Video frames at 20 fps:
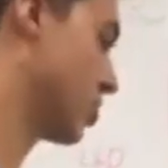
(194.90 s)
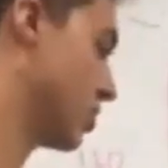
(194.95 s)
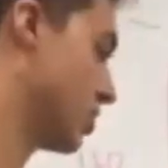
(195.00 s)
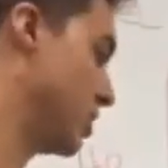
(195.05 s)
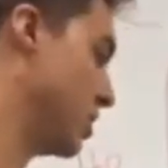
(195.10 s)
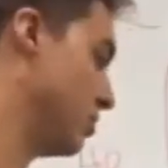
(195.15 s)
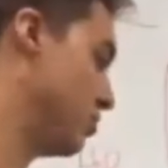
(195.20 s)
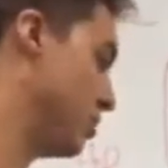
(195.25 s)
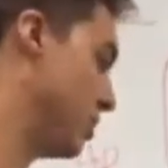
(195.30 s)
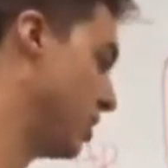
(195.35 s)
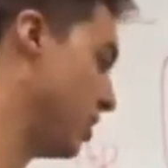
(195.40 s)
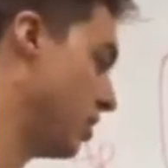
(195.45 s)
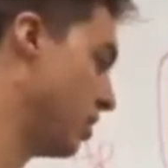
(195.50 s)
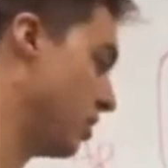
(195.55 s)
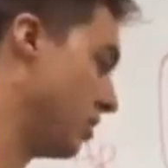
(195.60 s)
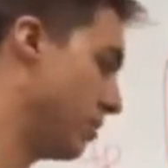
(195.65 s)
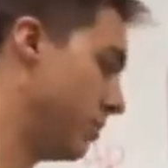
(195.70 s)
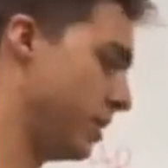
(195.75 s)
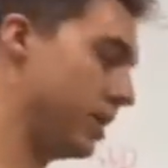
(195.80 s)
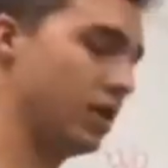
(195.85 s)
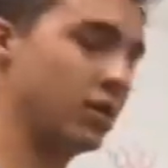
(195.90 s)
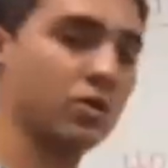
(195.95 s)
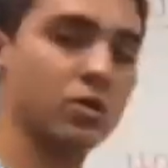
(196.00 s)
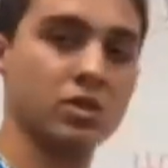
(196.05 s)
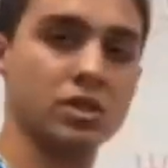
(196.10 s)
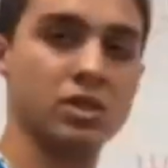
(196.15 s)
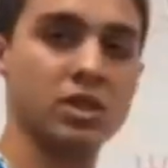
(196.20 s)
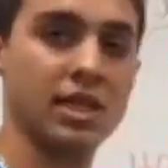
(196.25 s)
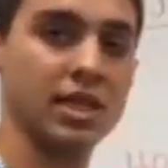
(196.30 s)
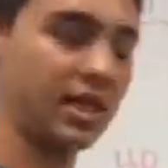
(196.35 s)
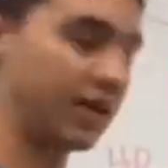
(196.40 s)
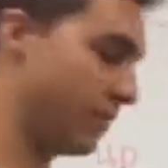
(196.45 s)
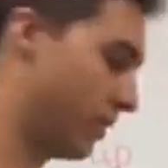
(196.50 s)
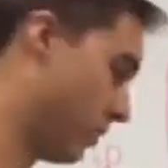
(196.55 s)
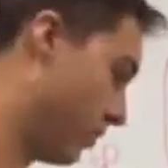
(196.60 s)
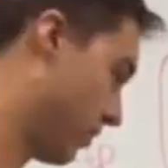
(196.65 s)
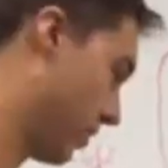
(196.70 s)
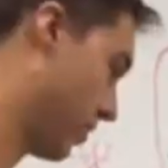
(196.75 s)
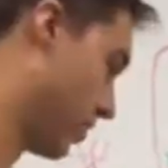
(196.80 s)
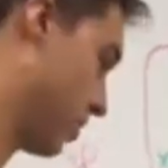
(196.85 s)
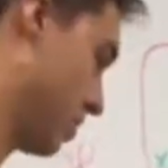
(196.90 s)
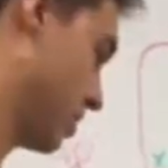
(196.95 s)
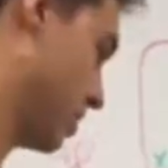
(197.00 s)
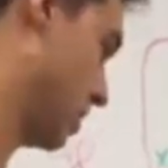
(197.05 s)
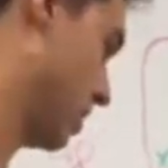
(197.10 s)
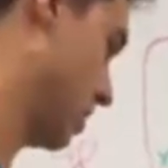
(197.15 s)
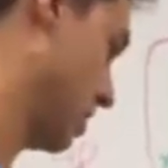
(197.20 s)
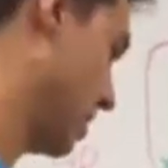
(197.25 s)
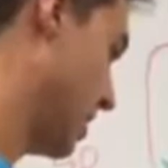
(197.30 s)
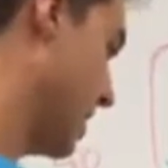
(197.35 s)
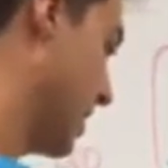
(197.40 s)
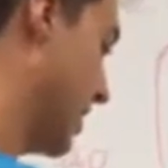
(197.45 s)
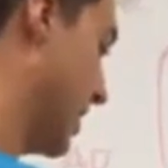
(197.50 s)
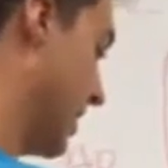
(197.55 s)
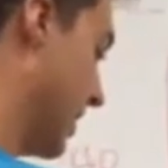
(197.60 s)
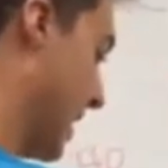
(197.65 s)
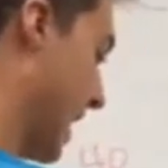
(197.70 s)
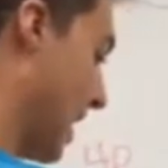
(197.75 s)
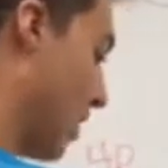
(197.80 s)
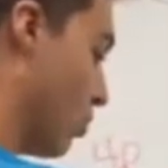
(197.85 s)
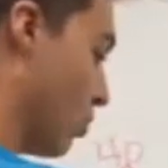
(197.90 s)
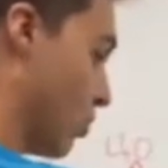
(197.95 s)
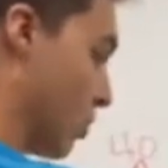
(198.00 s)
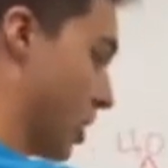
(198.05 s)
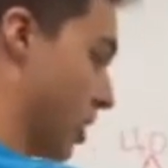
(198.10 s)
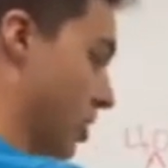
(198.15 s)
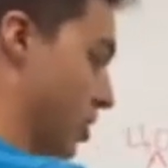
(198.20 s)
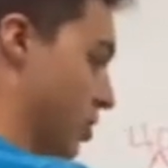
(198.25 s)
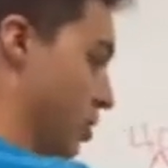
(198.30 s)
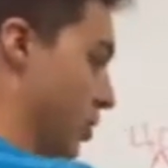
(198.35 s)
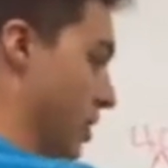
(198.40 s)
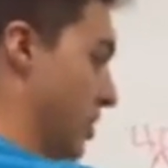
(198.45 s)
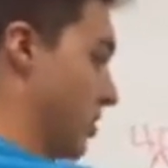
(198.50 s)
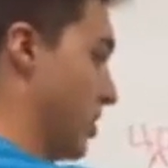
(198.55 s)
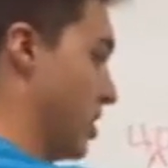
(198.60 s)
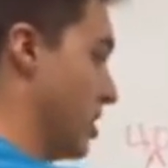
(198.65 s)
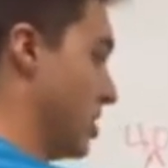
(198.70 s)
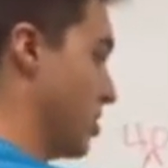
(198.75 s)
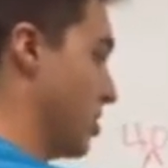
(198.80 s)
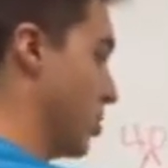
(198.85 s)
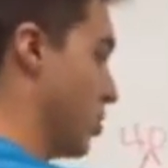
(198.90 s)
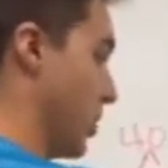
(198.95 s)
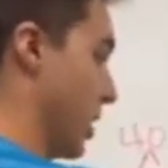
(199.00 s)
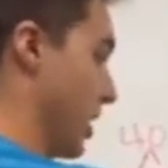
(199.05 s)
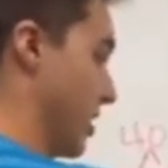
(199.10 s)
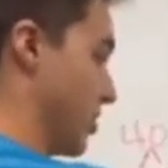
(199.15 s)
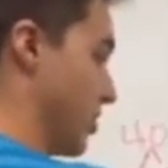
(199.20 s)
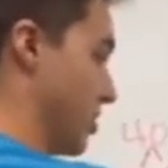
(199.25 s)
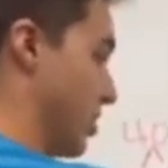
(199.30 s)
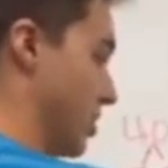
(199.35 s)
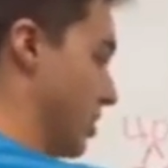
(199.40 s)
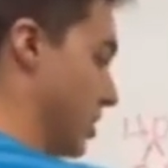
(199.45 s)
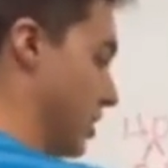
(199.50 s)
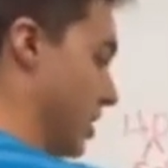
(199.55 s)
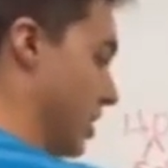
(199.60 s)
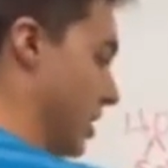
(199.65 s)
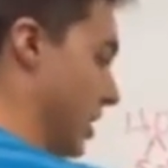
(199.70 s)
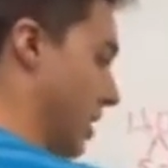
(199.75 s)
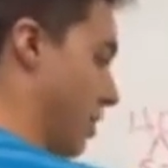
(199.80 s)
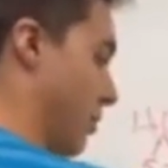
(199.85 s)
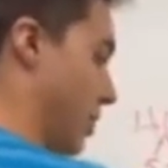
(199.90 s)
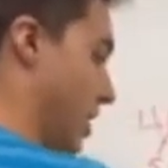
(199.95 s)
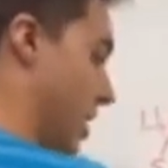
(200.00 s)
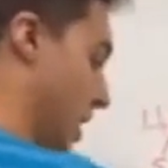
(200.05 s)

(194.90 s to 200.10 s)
13b, b equals 11 over 13. Now what we're going to do with these two answers that we